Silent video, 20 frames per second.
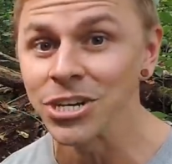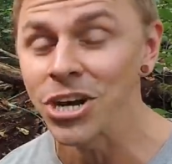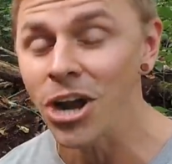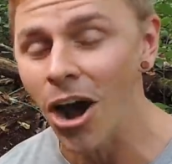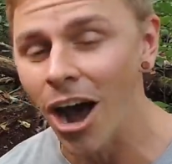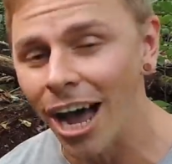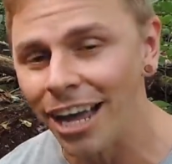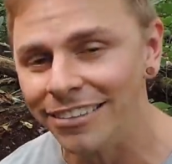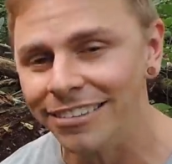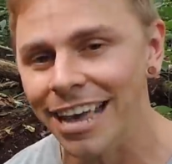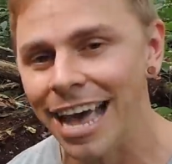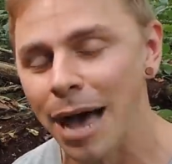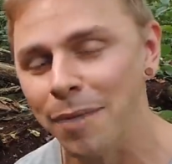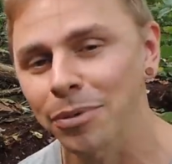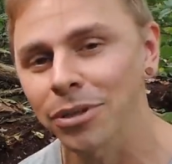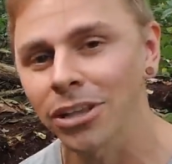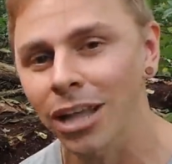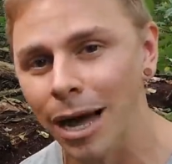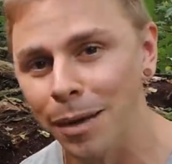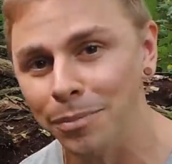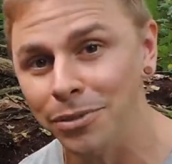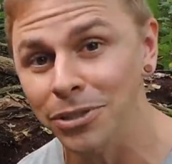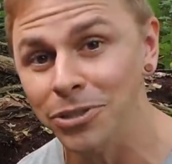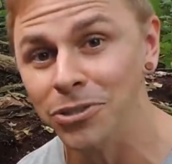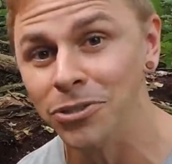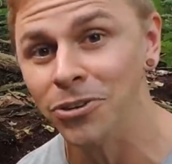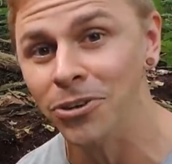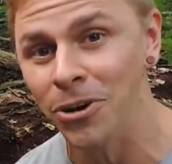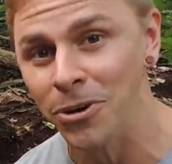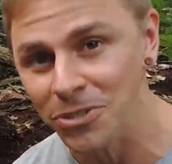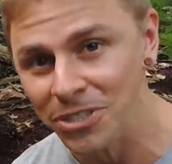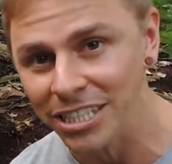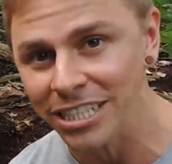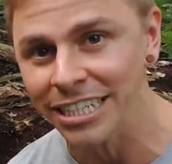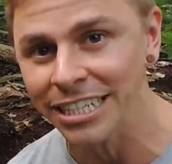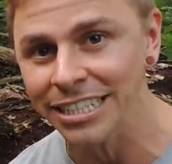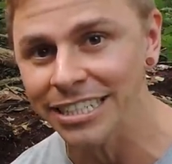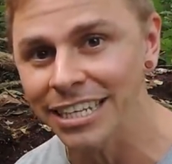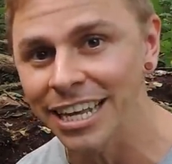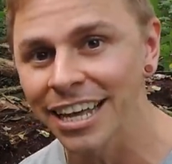not Hapalopilus
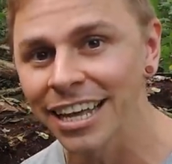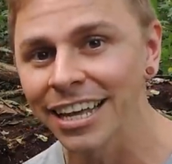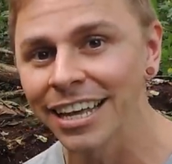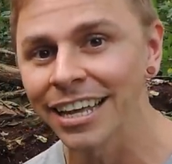croceus,